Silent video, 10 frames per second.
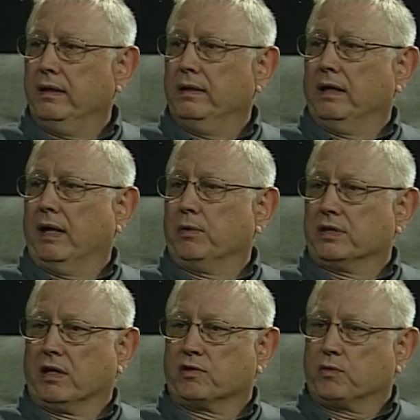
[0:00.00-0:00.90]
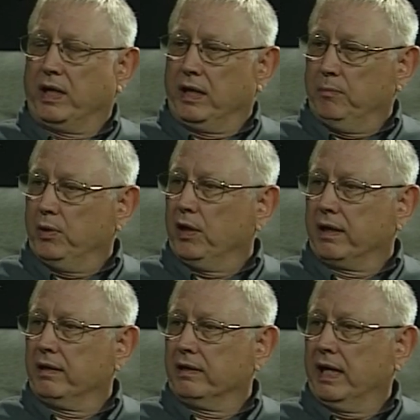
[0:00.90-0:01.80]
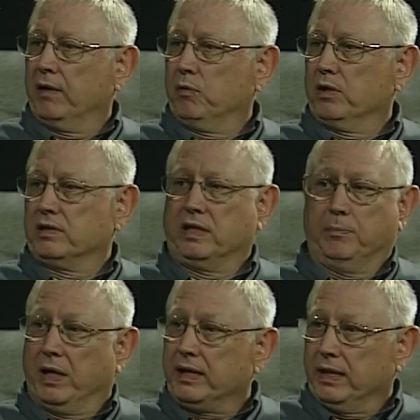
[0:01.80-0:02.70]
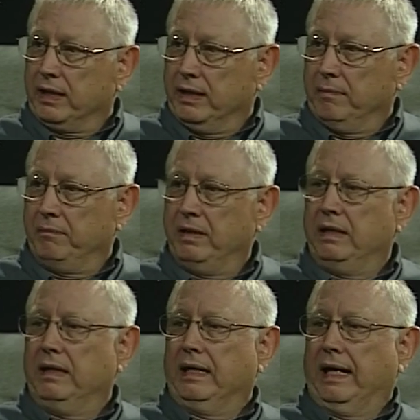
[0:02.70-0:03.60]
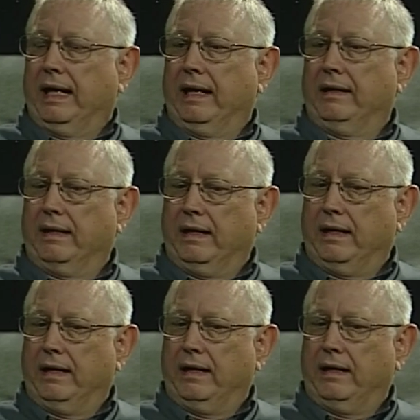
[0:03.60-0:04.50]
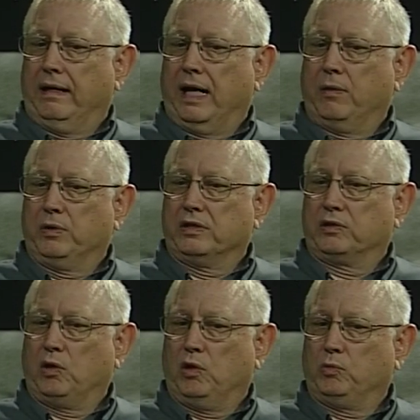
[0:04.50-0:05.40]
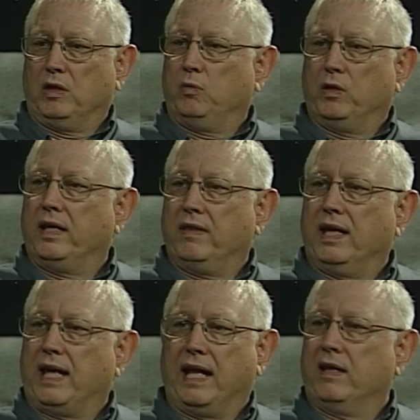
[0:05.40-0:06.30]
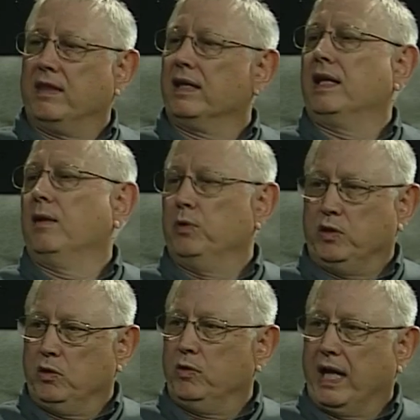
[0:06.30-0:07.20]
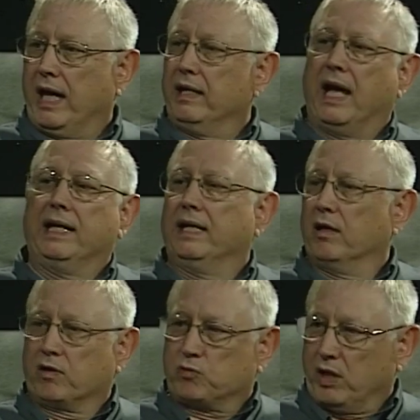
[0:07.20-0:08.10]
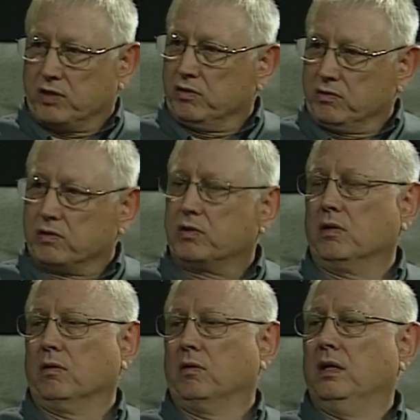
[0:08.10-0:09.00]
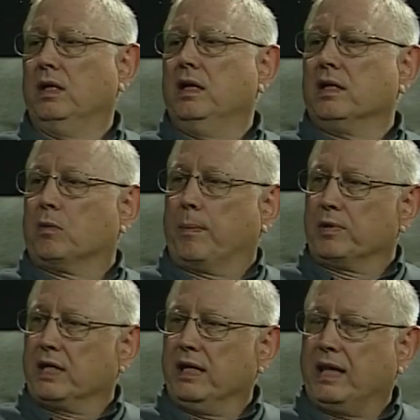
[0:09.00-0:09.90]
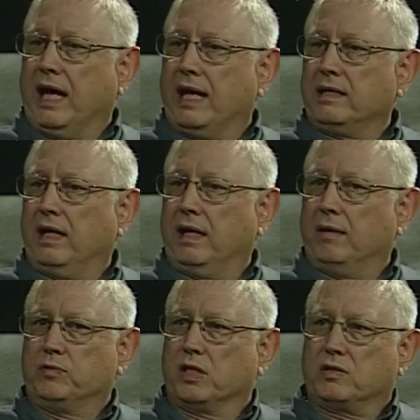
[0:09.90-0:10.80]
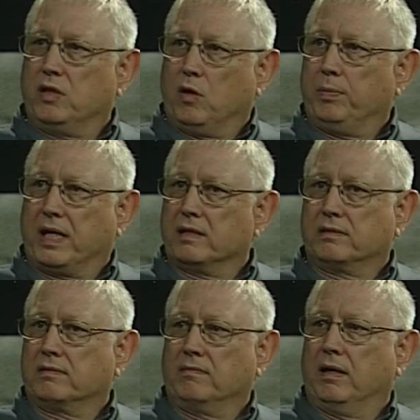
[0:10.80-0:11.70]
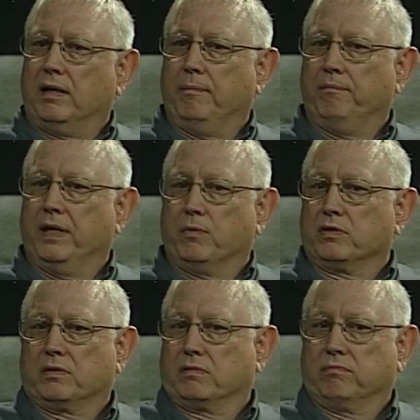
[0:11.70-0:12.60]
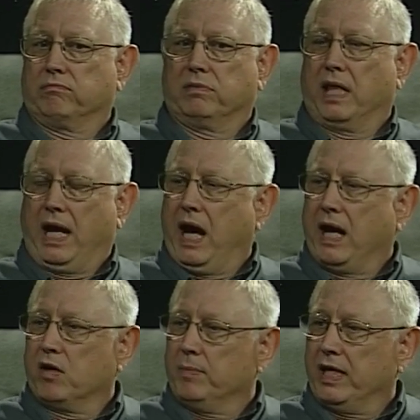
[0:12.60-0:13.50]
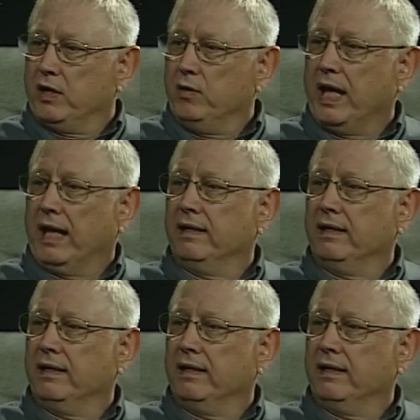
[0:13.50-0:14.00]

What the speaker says: I was illustrating a book that was debunking him, and I was told, well, what do you think? How do you think he would do that? And I did illustrations to represent that, just, because they hired me to do that.